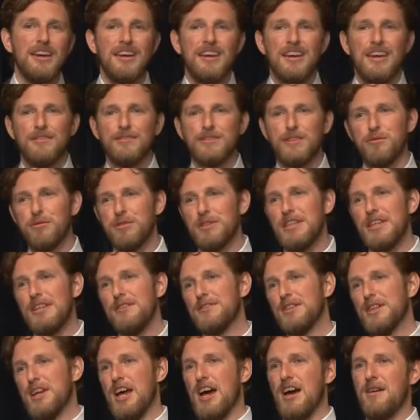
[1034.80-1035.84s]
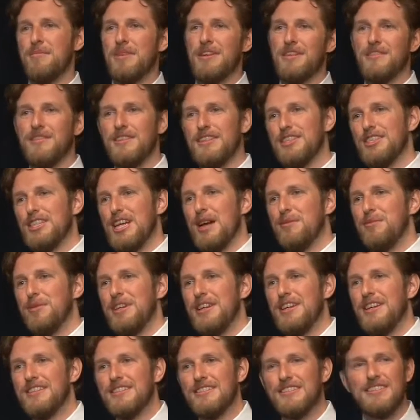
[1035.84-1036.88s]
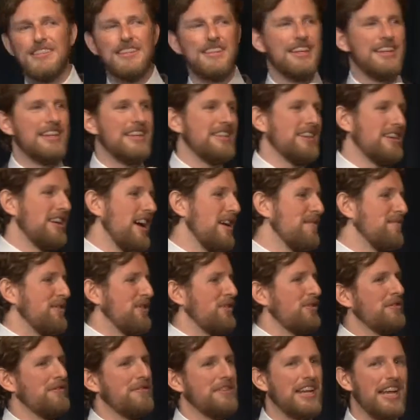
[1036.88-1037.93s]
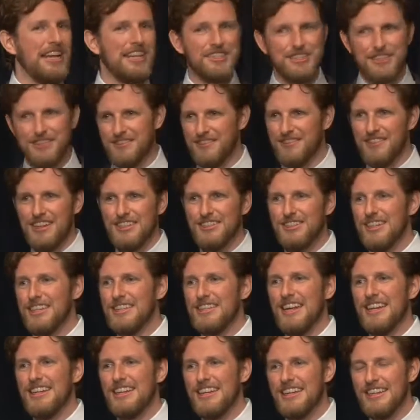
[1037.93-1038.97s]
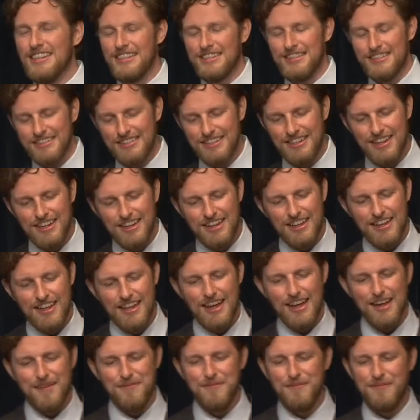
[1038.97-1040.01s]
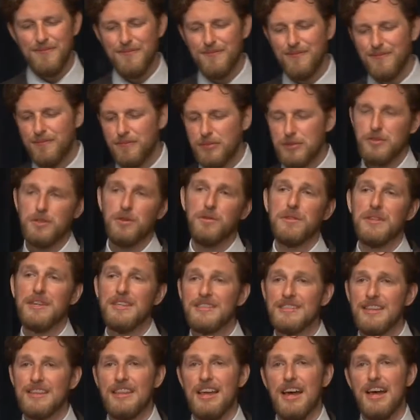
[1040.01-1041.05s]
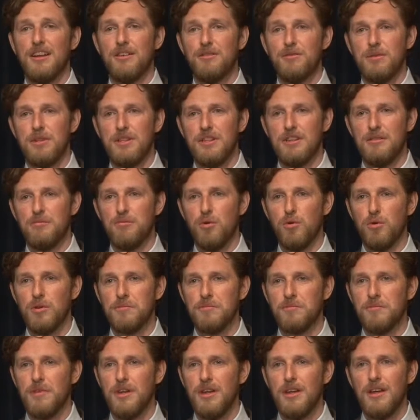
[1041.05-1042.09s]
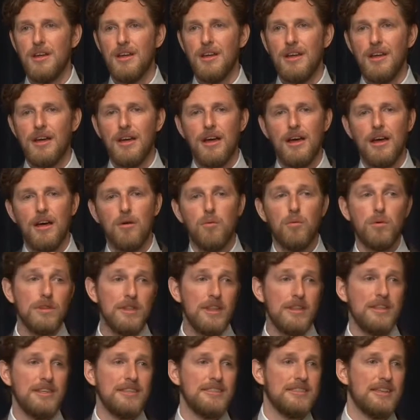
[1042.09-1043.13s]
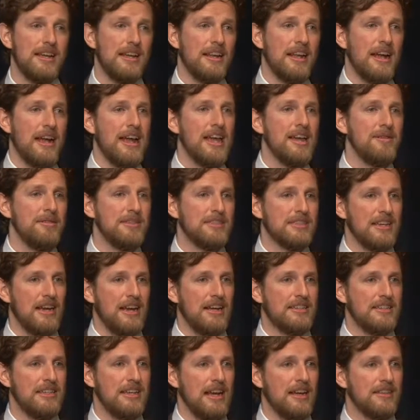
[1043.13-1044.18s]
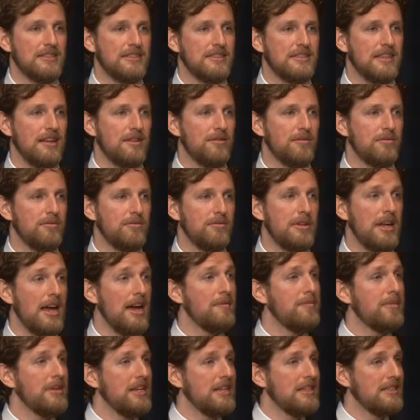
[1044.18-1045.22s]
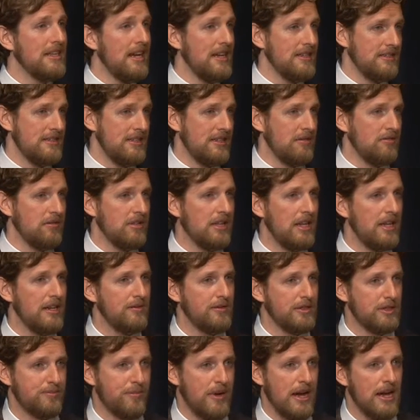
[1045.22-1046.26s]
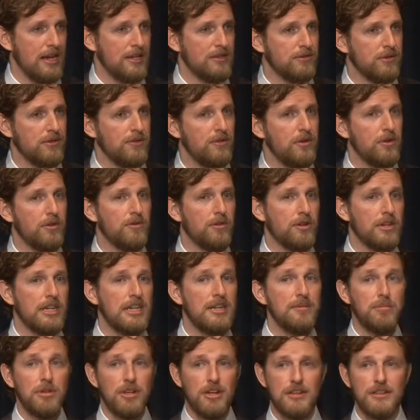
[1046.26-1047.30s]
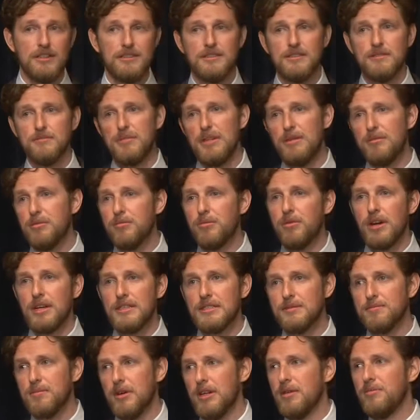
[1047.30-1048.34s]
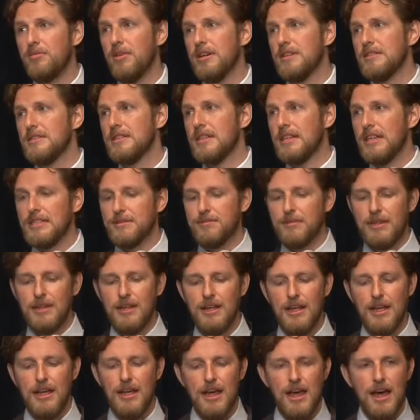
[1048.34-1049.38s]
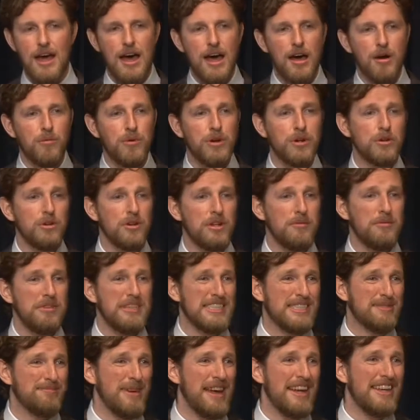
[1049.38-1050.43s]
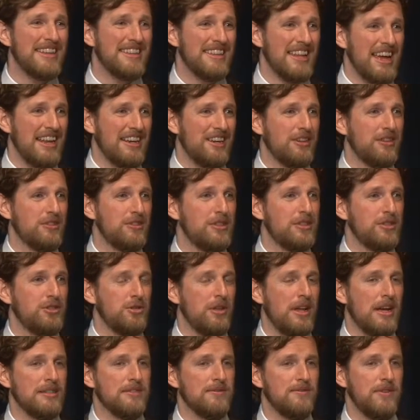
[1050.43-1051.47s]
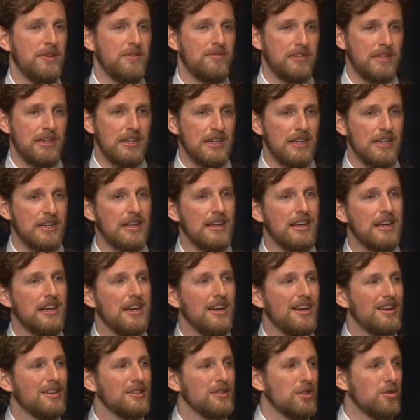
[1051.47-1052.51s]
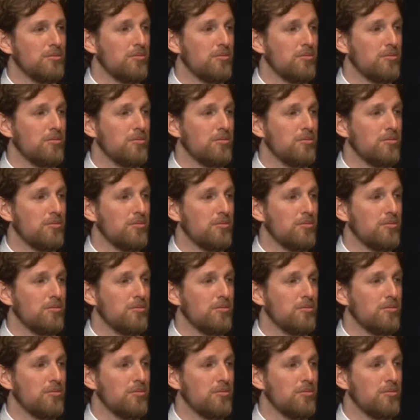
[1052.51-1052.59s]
if someone leaves a comment in Japanese and then I get the comment notification. I should get that in English. Um, so things like that are really important. Uh, one of the things that I am excited to announce is that we have been in testing with language packs for a few of our key plugins, B B Press, BuddyPress, Kismet. Uh, we're going to be expanding that in early two thousand fifteen. So the